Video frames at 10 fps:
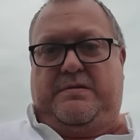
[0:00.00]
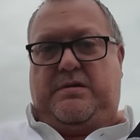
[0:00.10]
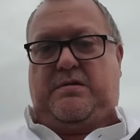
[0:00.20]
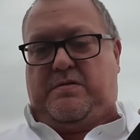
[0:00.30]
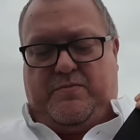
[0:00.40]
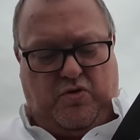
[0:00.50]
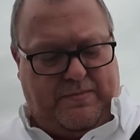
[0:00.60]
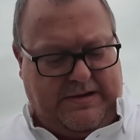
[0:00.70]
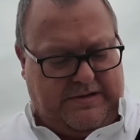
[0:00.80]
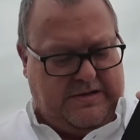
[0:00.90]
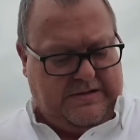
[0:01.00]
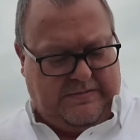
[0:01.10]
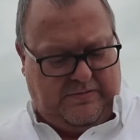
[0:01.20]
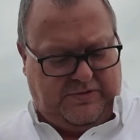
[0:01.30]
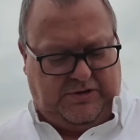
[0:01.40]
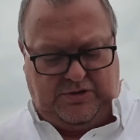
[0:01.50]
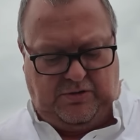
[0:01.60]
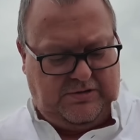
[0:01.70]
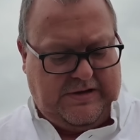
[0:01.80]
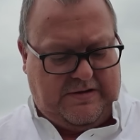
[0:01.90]
A lot more money. Oops,
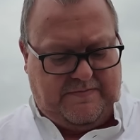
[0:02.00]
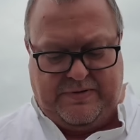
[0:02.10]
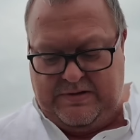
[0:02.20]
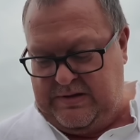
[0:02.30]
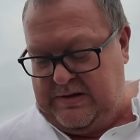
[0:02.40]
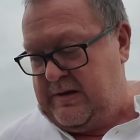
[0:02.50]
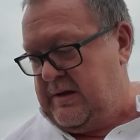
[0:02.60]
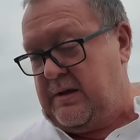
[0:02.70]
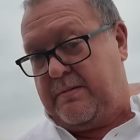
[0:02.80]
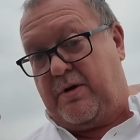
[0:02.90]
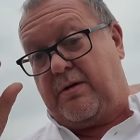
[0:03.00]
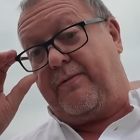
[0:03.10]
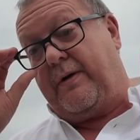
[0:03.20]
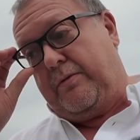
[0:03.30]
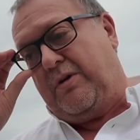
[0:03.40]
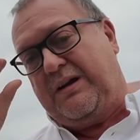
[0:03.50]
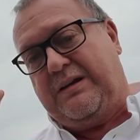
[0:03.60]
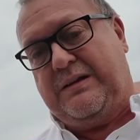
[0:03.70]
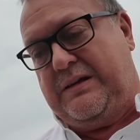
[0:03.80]
excuse that microphone. Right,